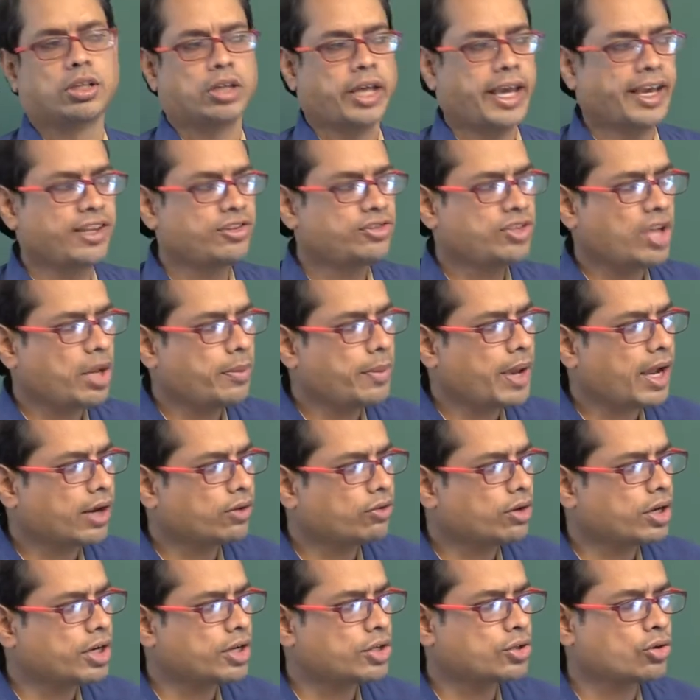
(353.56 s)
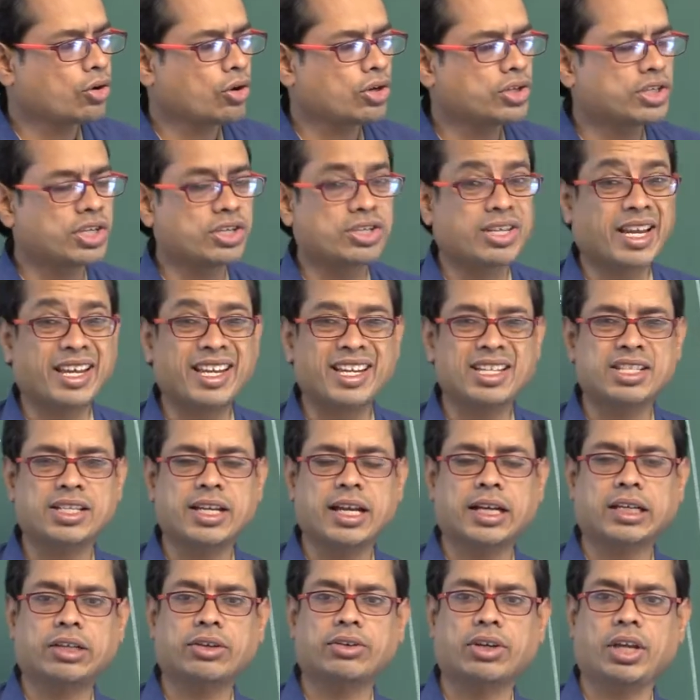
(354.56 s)
Enzyme activity shows its highest
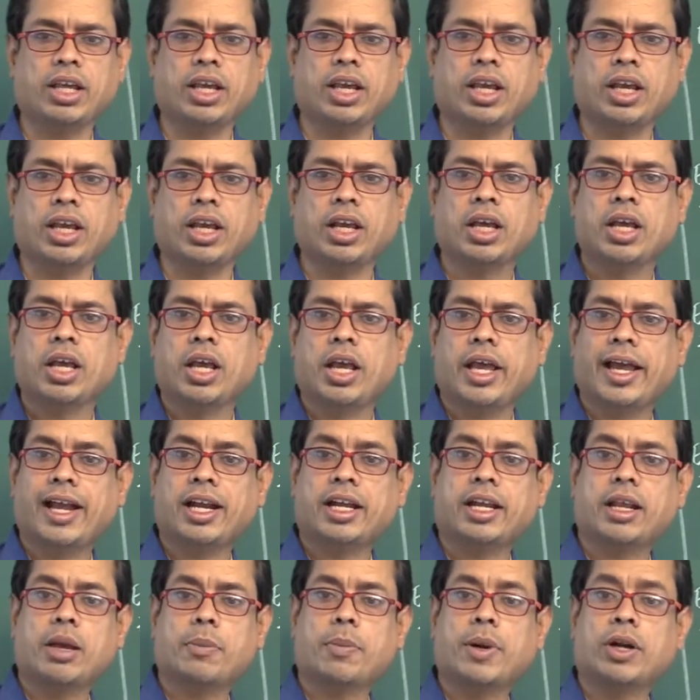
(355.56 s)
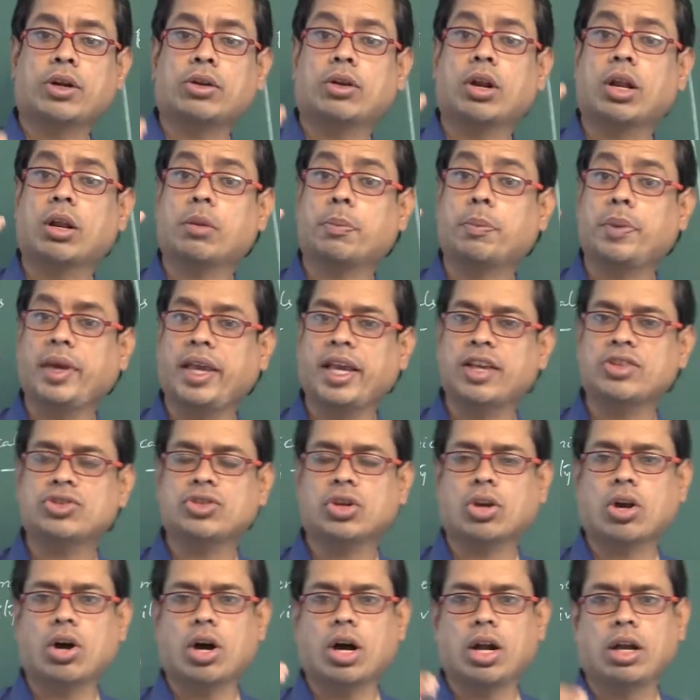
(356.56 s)
activity at a particular
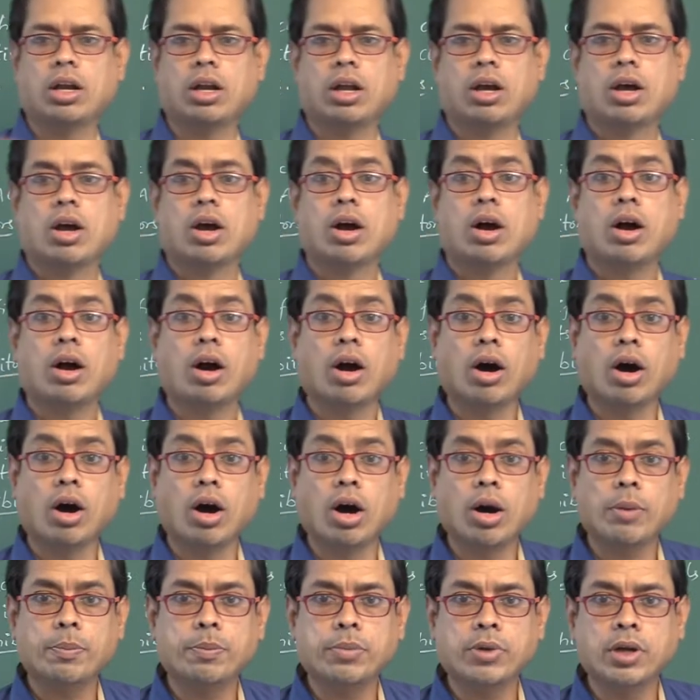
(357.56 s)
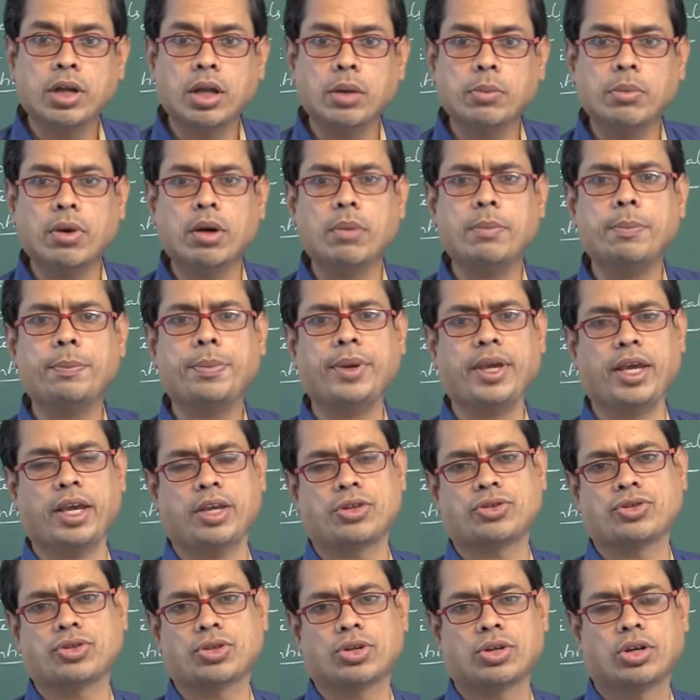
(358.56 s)
pH called optimum
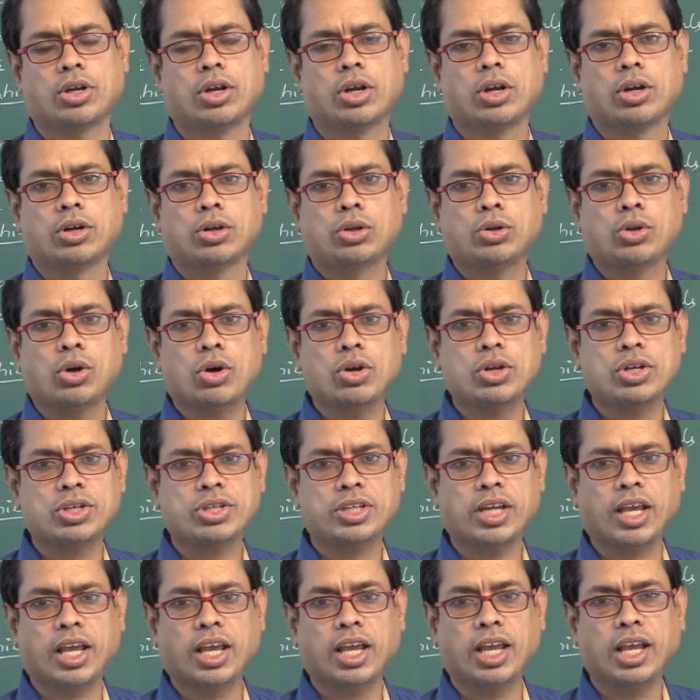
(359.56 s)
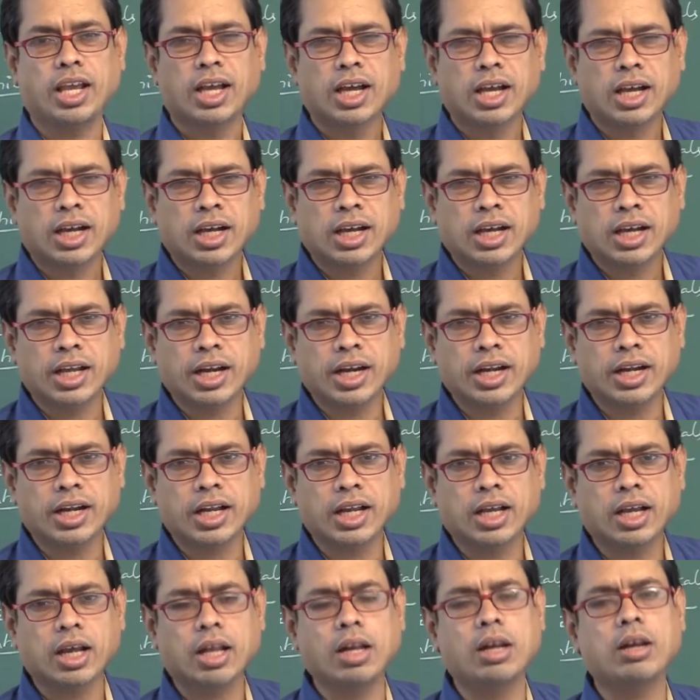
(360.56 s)
pH. Don't say
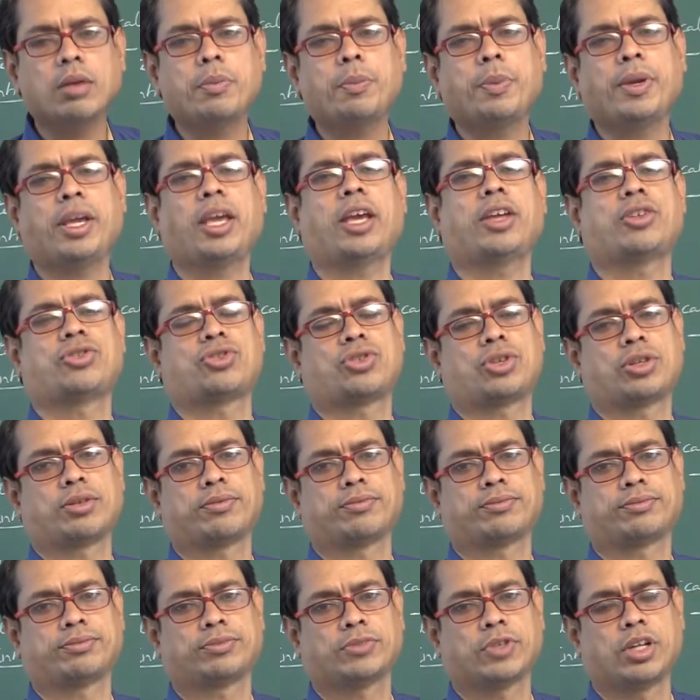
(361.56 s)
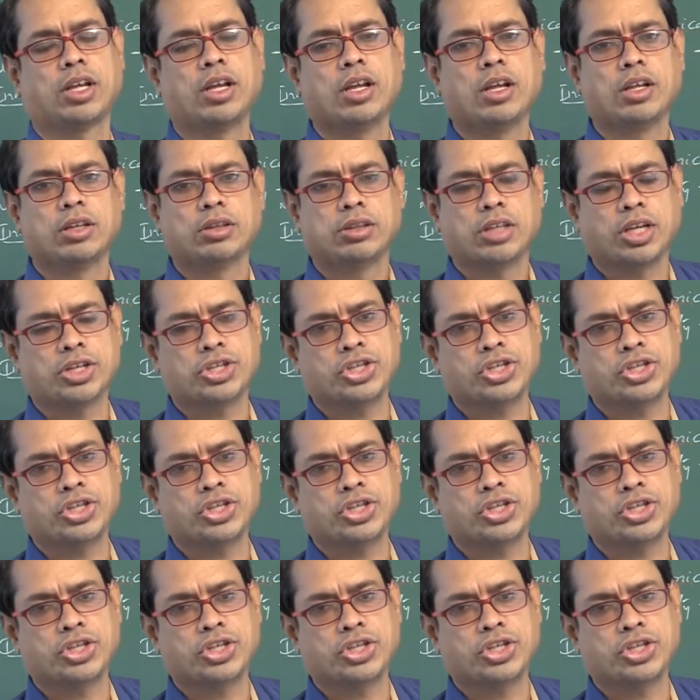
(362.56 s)
critical pH. The